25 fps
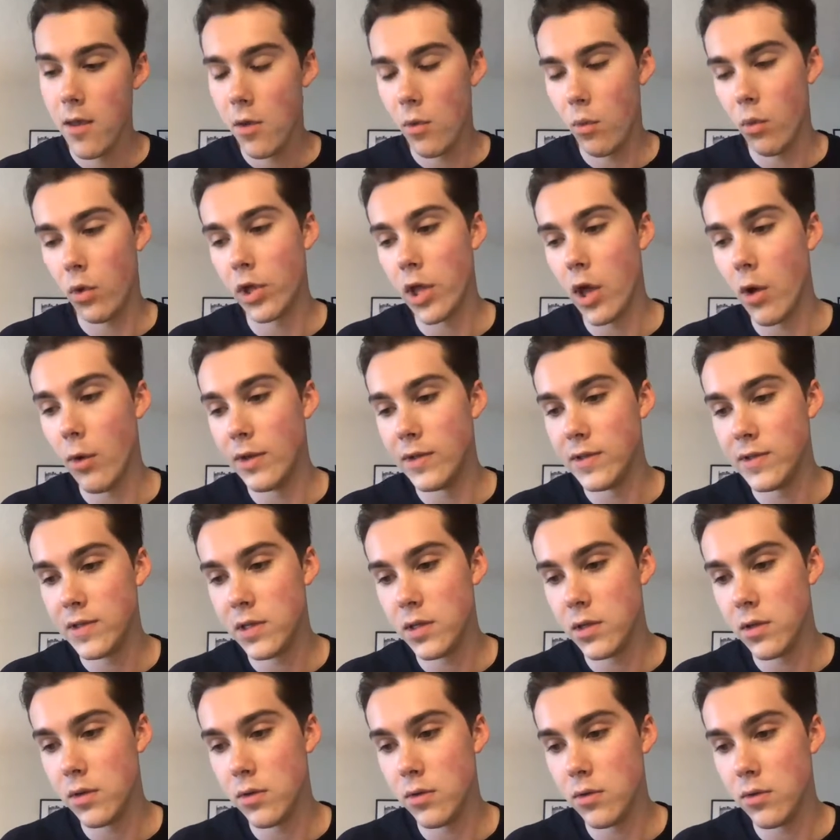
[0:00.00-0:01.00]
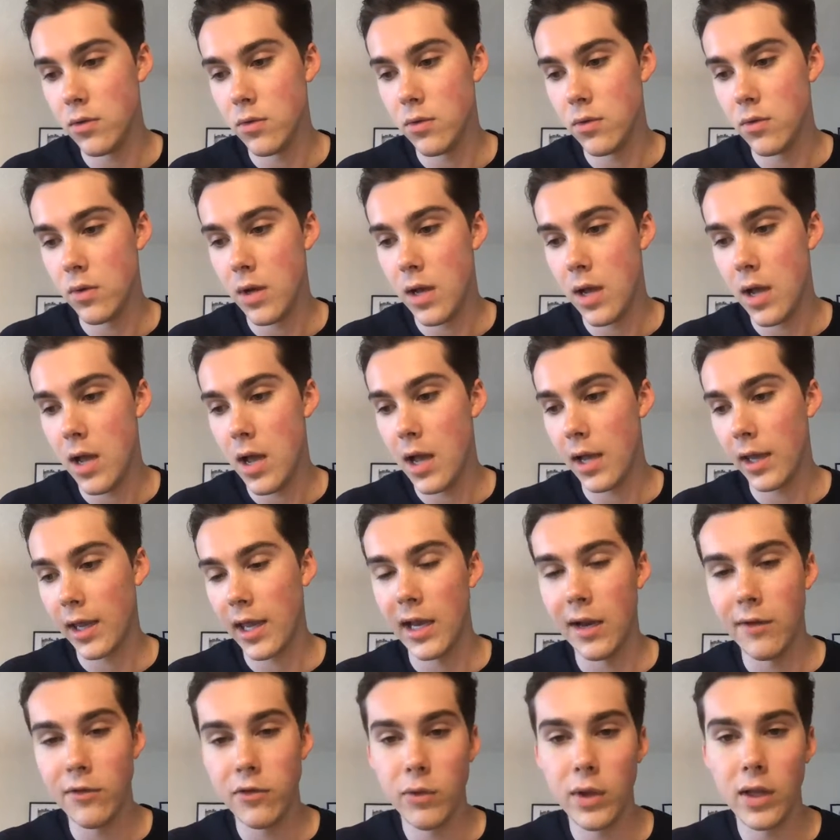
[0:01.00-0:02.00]
we'll go into
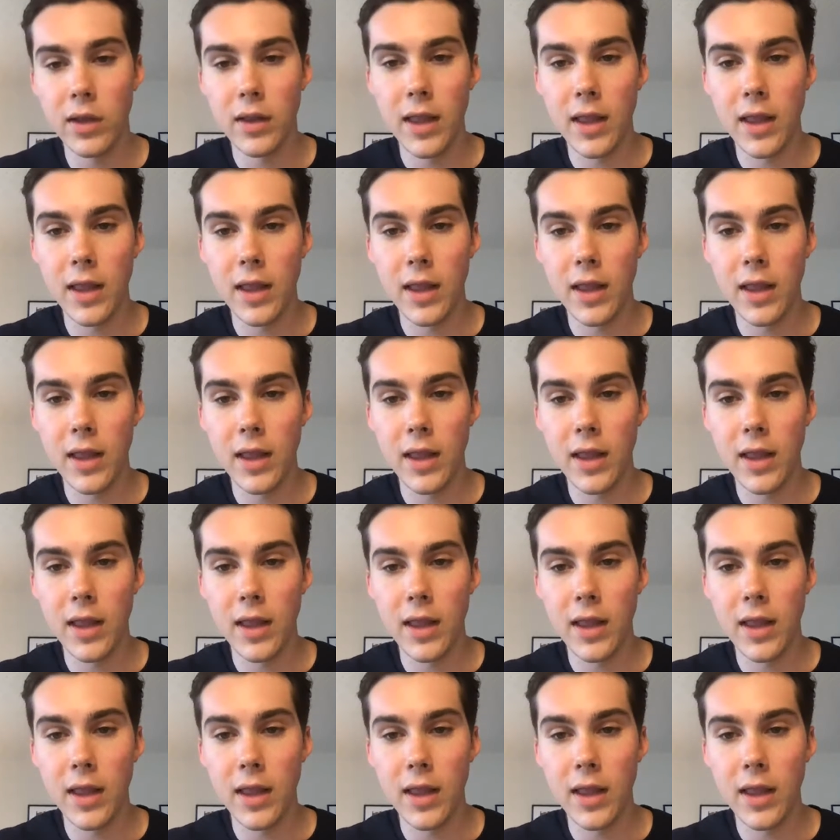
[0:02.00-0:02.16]
kind of doing